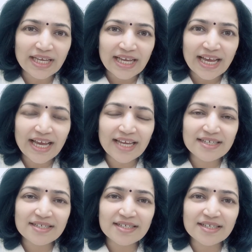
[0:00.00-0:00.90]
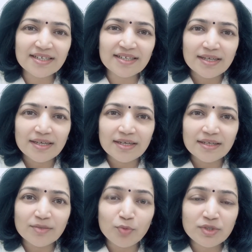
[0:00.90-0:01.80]
And the
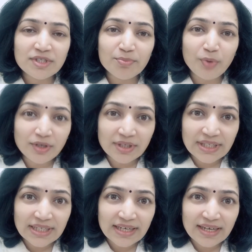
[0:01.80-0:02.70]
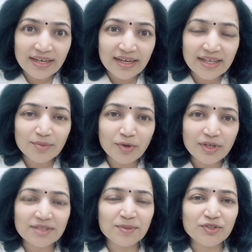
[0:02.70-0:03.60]
most important thing that I like about his
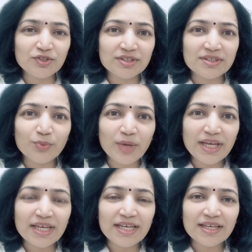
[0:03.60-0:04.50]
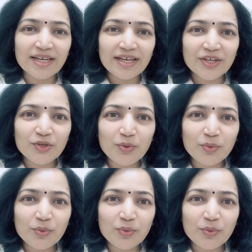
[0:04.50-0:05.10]
speeches is the way he, you know,